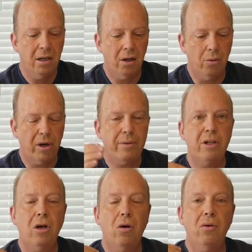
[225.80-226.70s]
what I
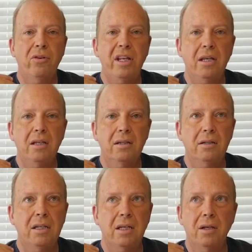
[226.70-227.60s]
would call
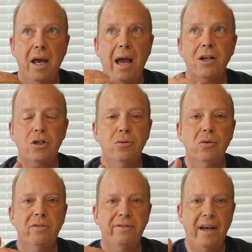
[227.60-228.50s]
the
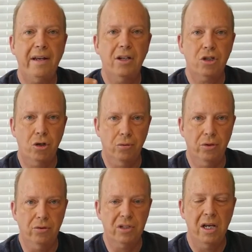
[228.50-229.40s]
actual finance
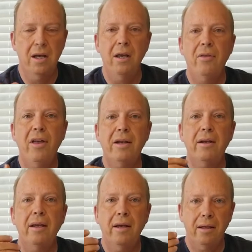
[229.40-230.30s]
gurus that
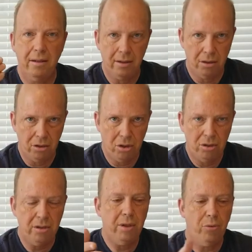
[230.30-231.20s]

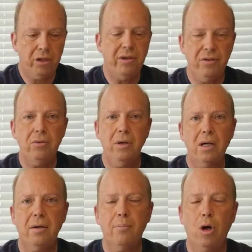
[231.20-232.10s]
will give you
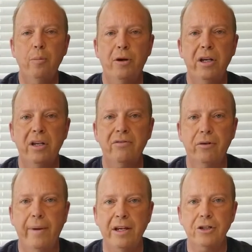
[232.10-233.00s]
appropriate
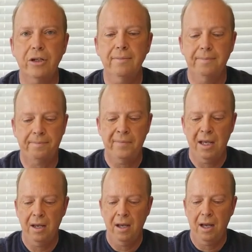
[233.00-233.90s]
information.
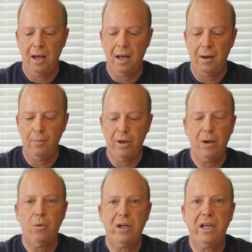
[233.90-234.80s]
But I
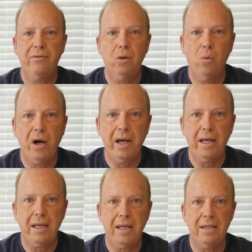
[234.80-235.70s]
want to cover
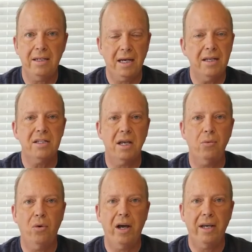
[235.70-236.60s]
why it does
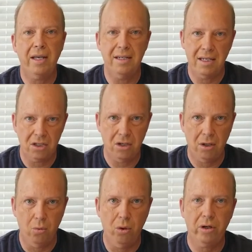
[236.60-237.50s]
and why it does
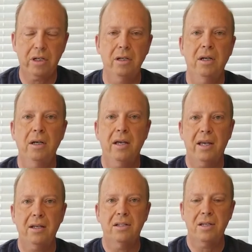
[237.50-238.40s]
not work
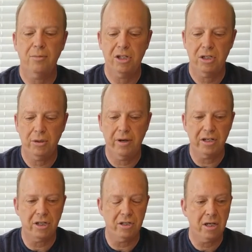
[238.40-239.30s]
in some
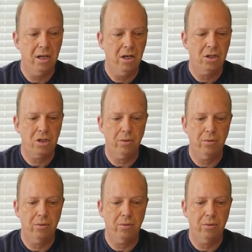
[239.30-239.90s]
situations. So